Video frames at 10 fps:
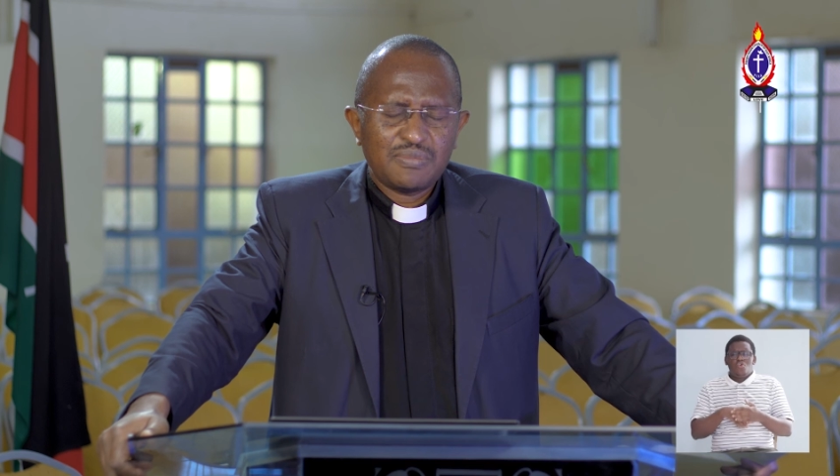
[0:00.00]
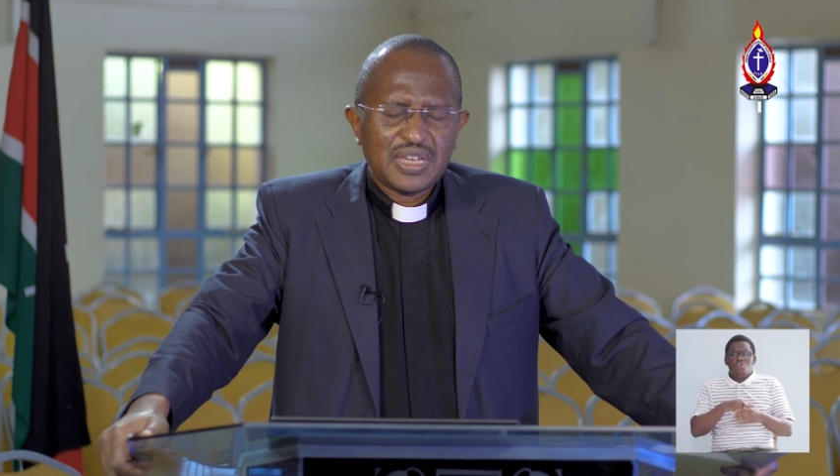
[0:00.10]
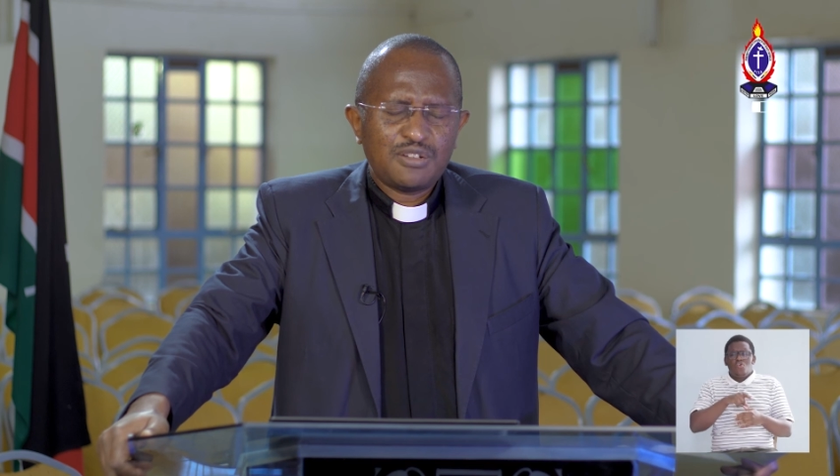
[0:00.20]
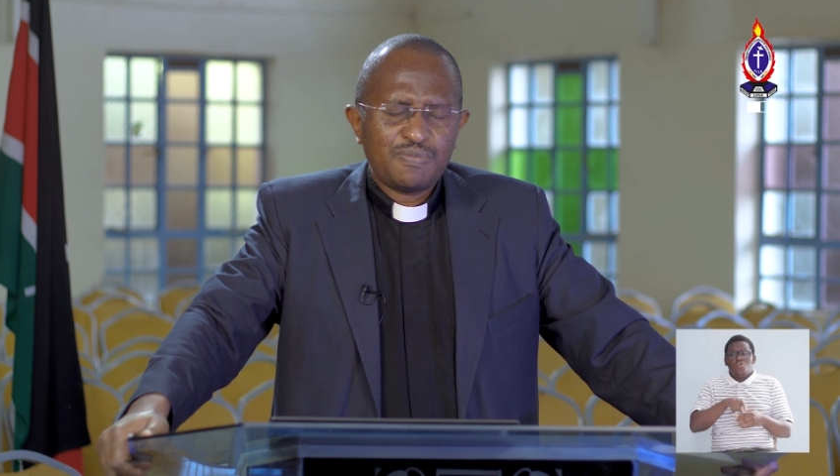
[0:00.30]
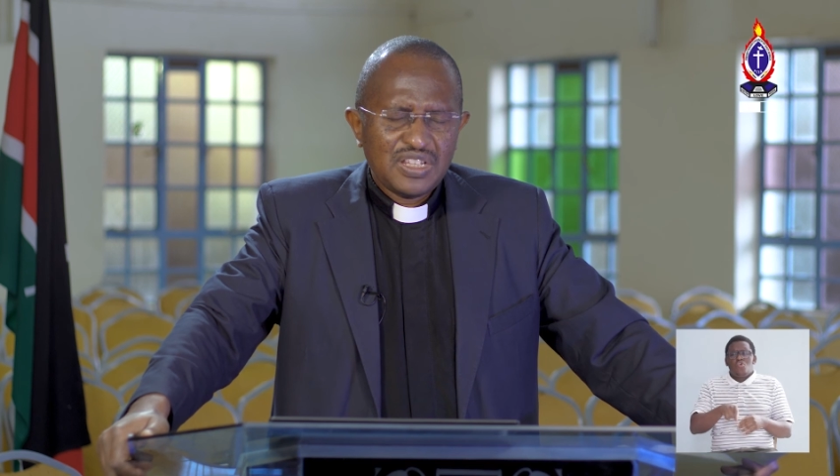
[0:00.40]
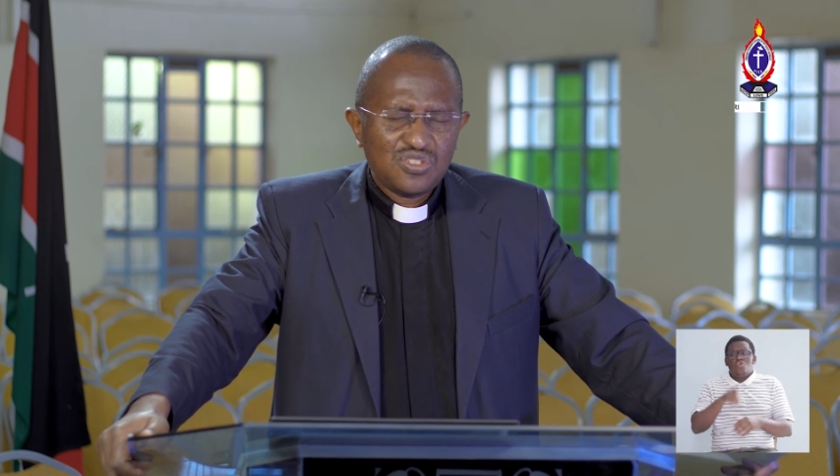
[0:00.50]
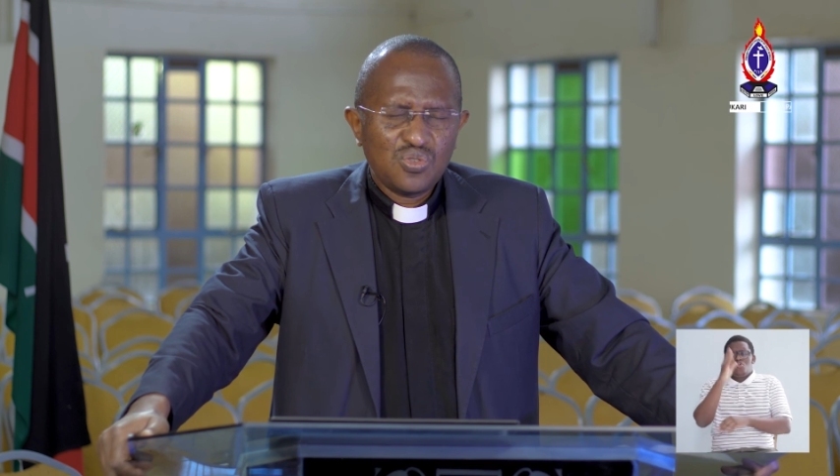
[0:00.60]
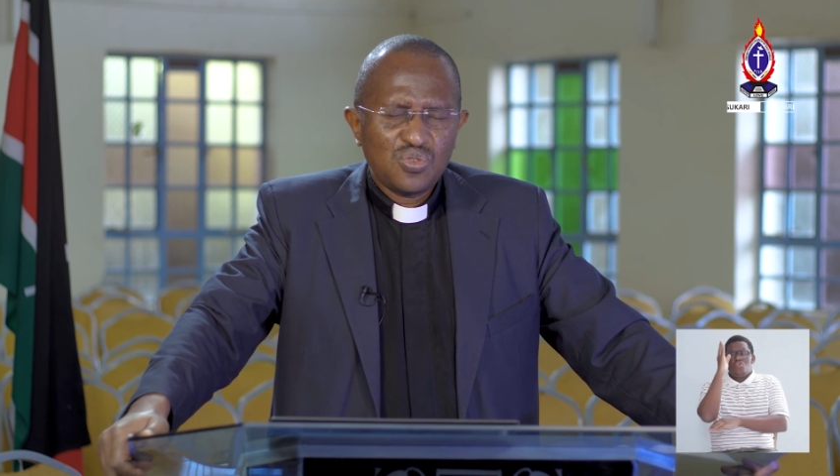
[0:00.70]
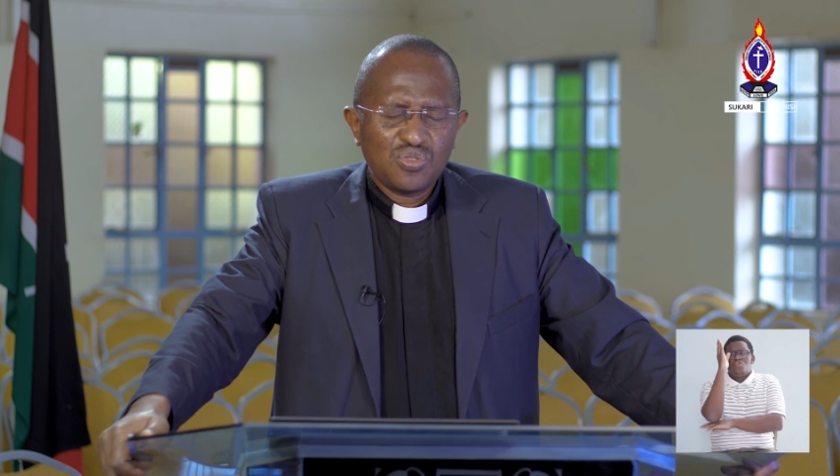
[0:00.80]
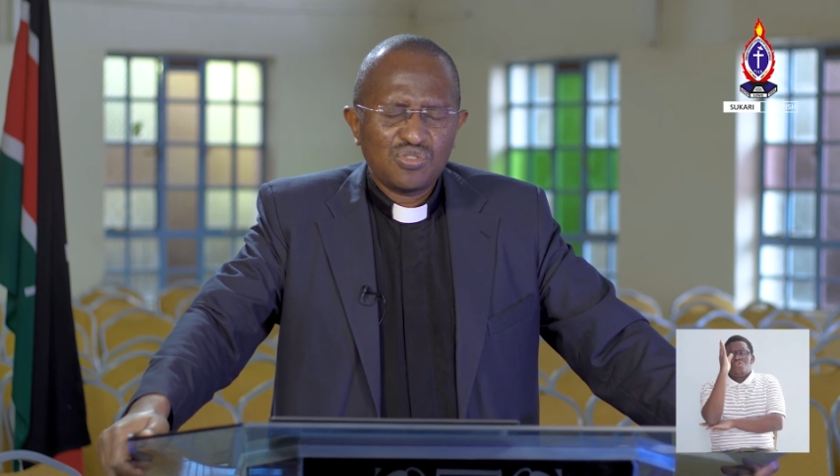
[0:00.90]
may it please
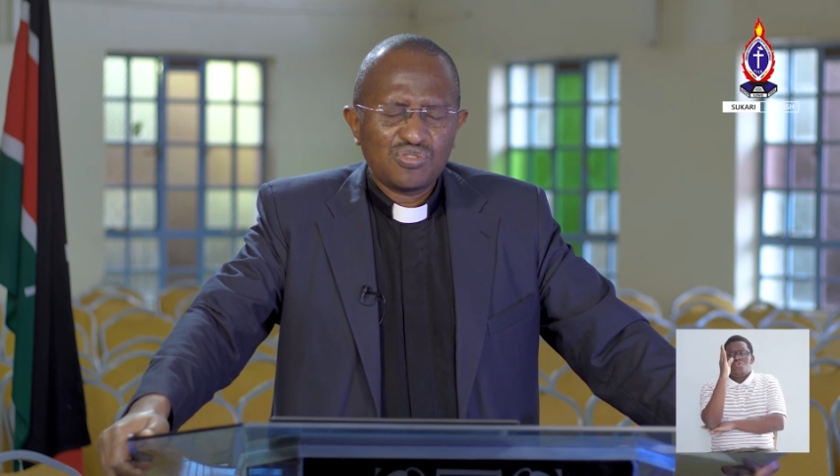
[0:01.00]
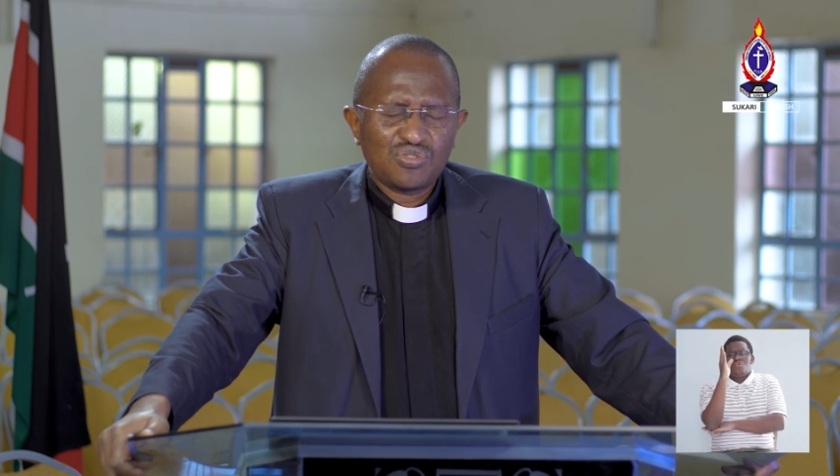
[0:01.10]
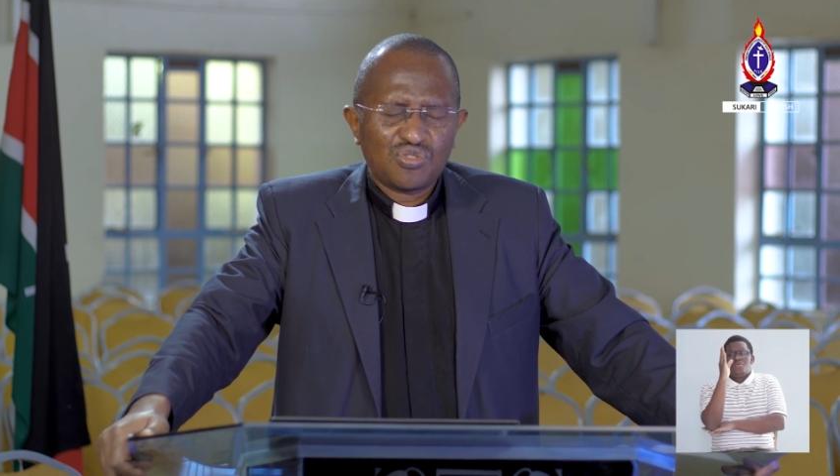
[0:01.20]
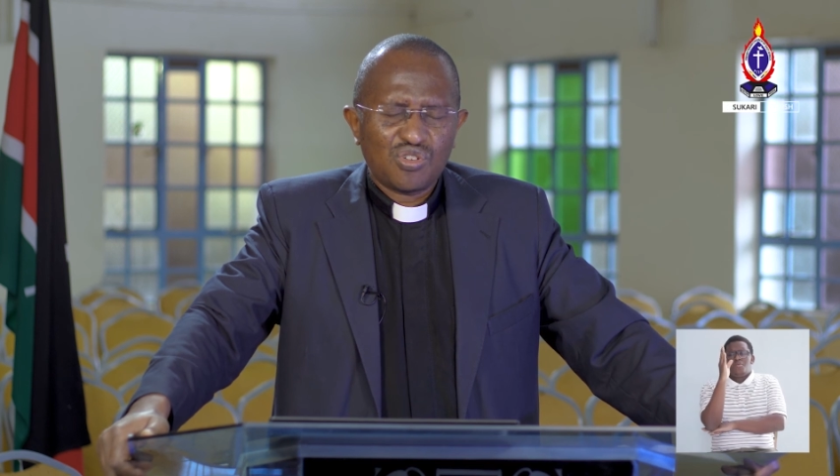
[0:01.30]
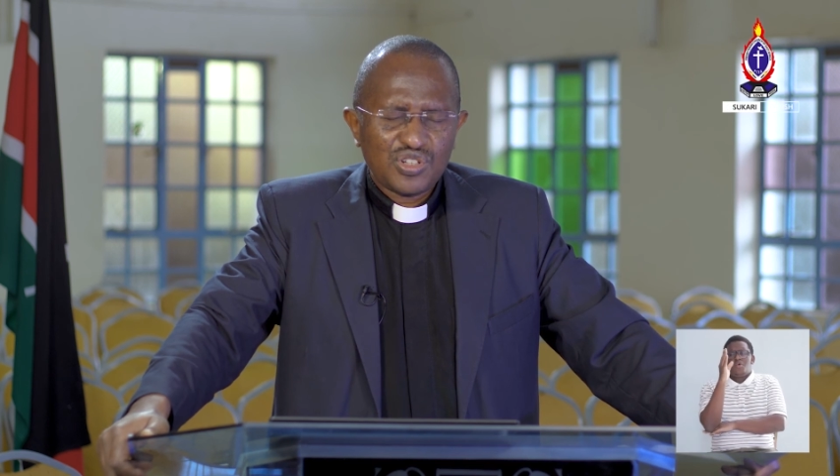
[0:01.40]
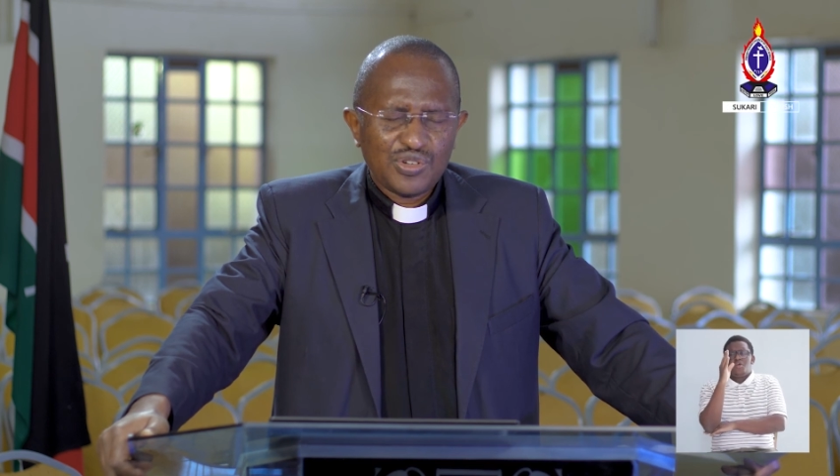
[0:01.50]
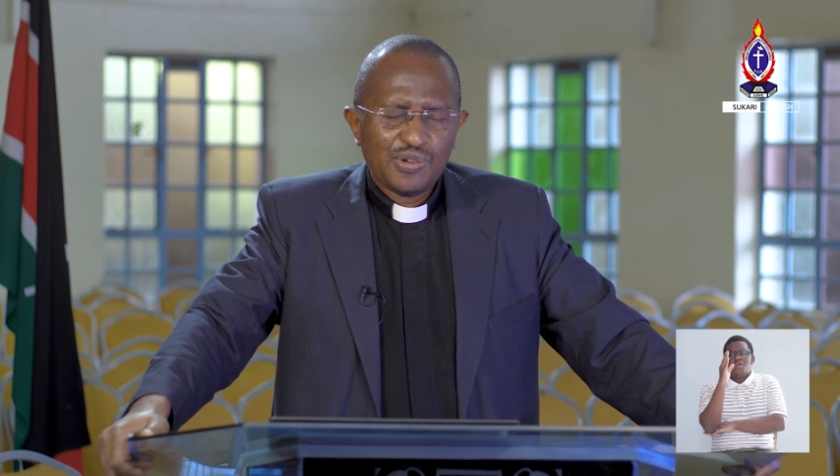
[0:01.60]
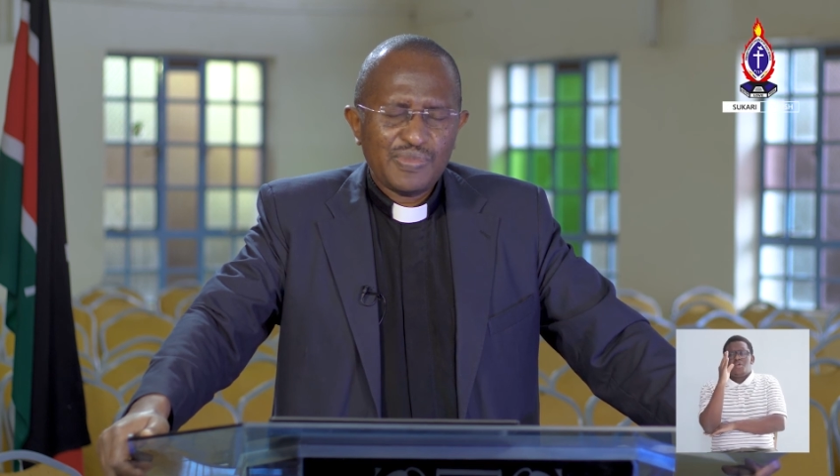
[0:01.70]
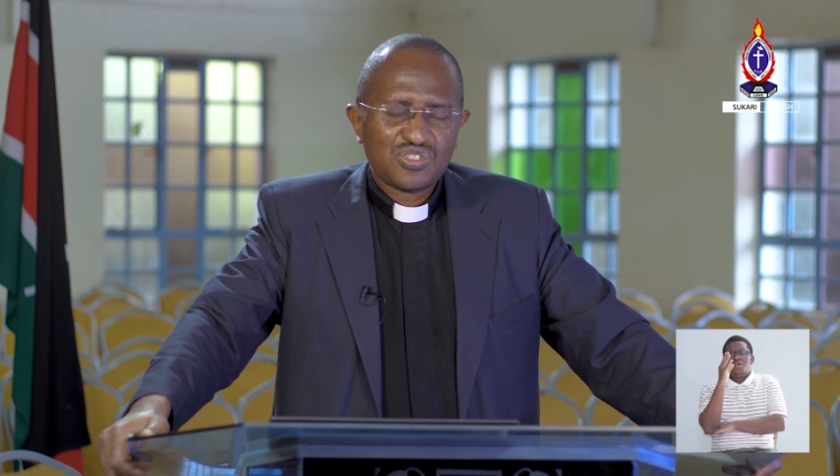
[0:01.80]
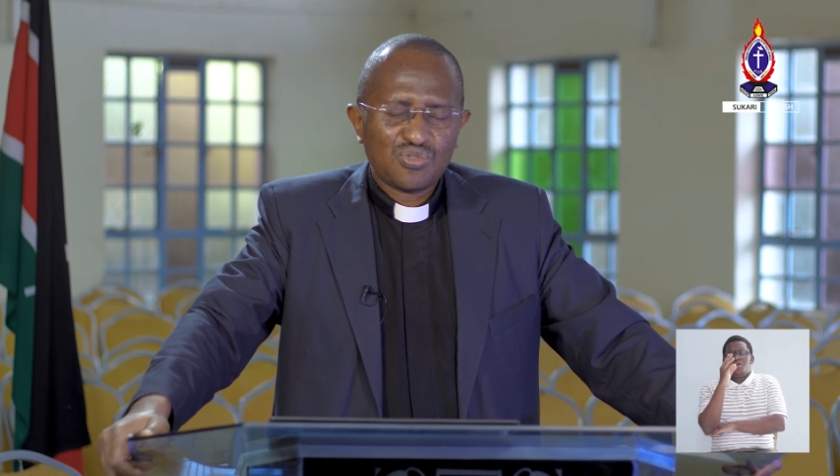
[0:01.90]
you to continue
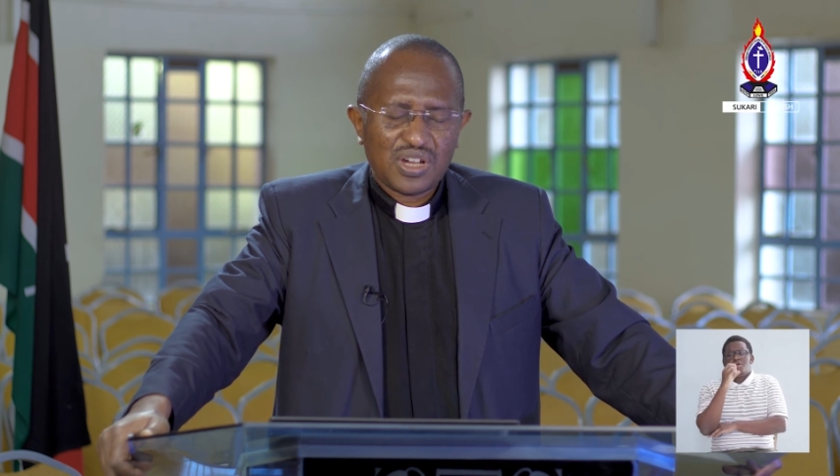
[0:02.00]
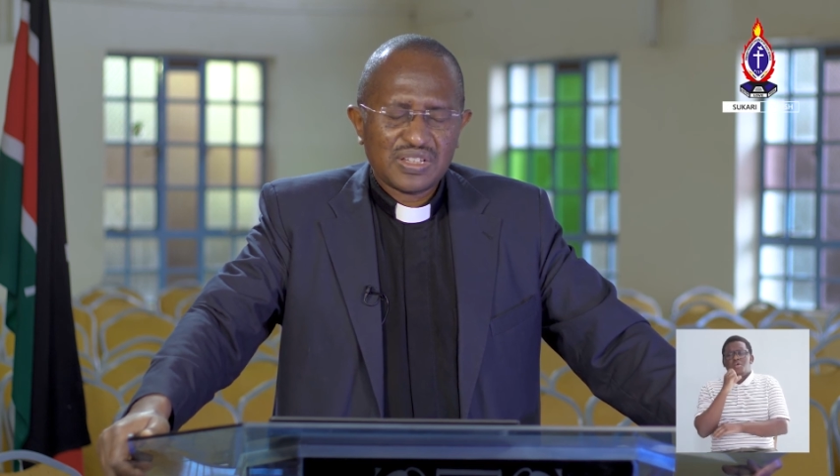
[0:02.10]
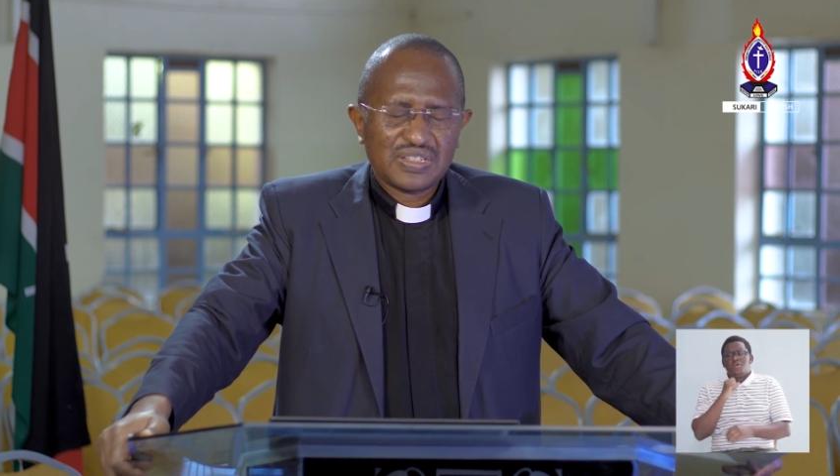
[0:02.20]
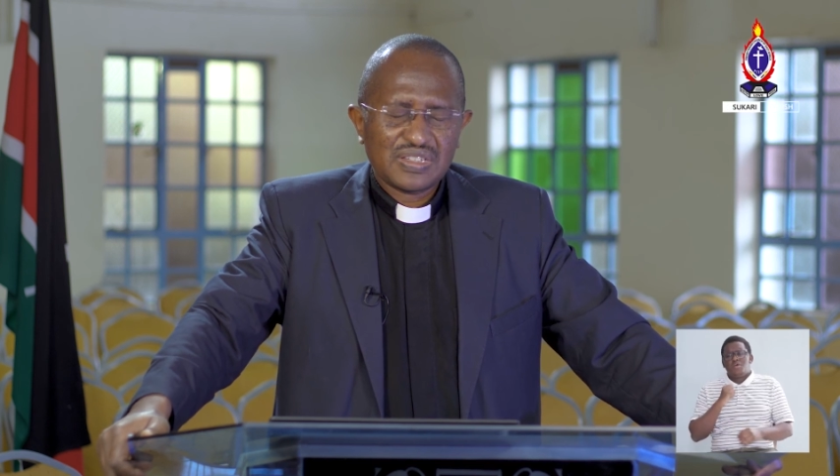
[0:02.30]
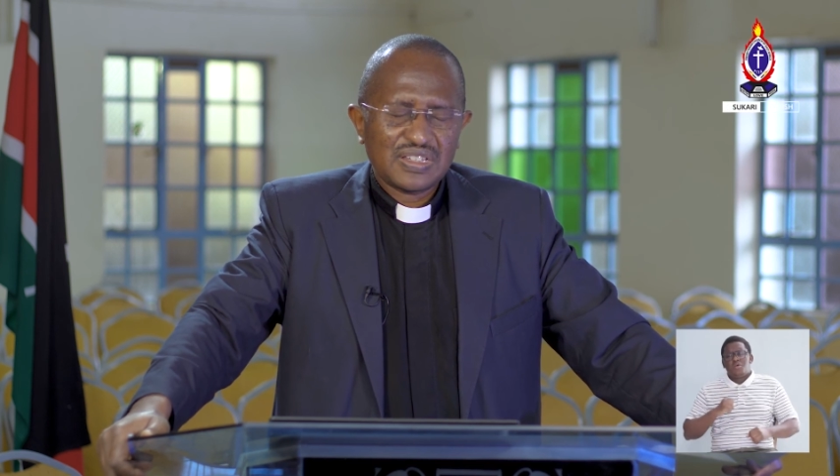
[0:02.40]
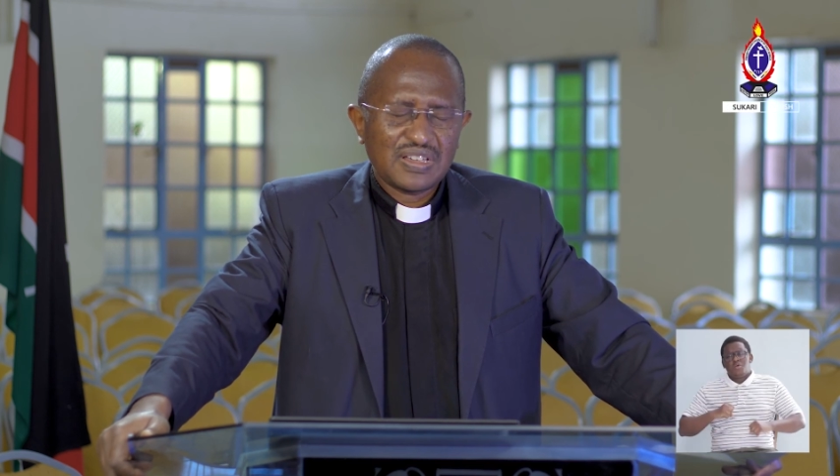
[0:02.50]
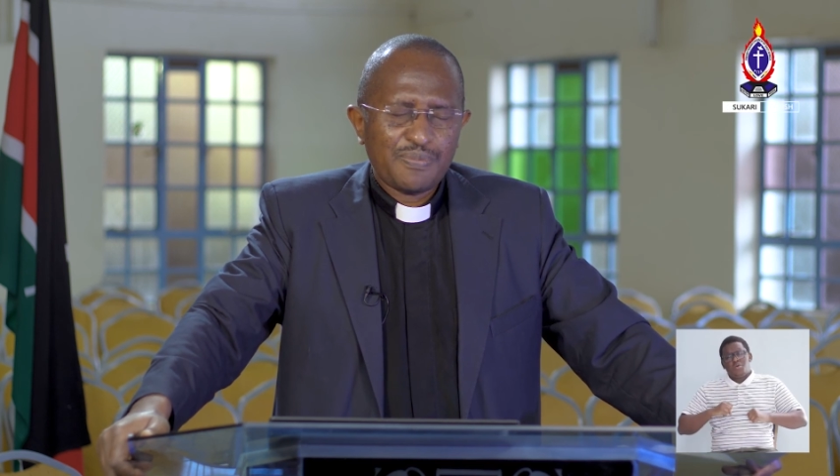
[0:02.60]
to bestow us,